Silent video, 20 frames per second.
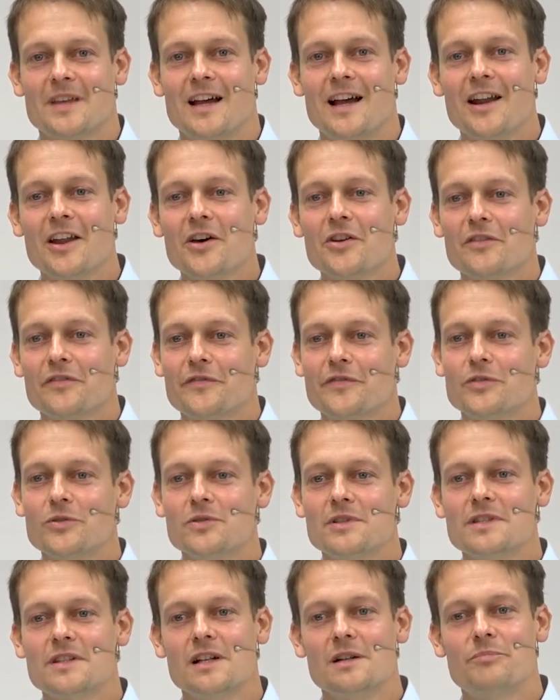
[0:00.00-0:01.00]
A lot of
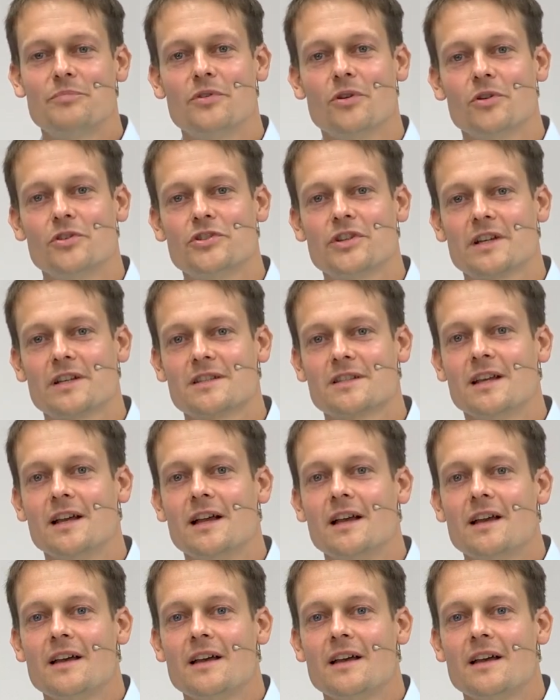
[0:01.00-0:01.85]
fuel cell projects